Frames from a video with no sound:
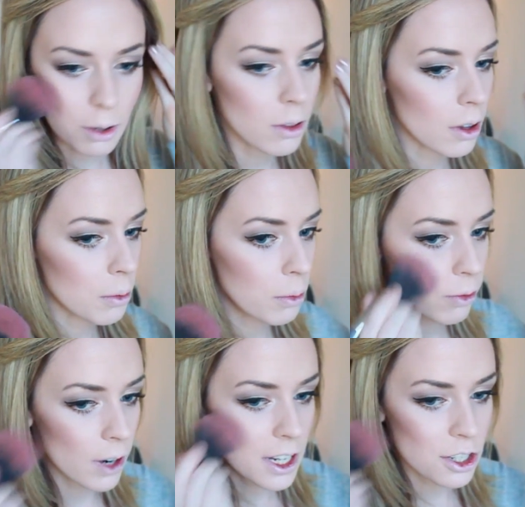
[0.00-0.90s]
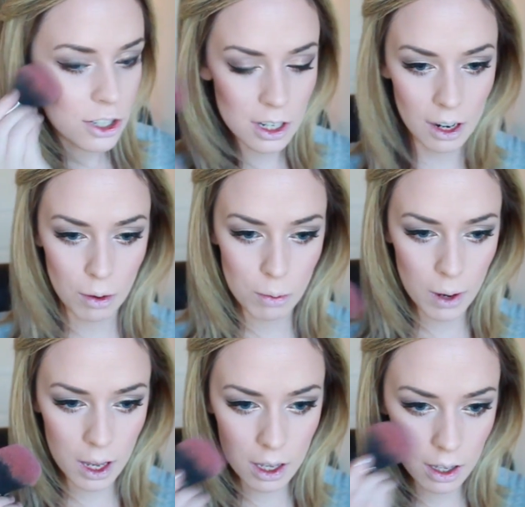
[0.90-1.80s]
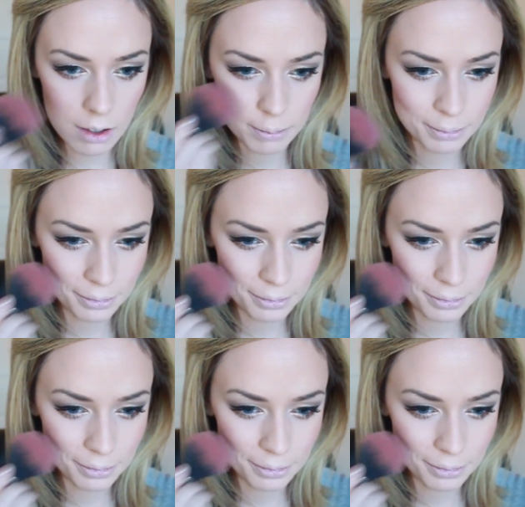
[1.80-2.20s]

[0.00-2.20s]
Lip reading: you look fresh and awake.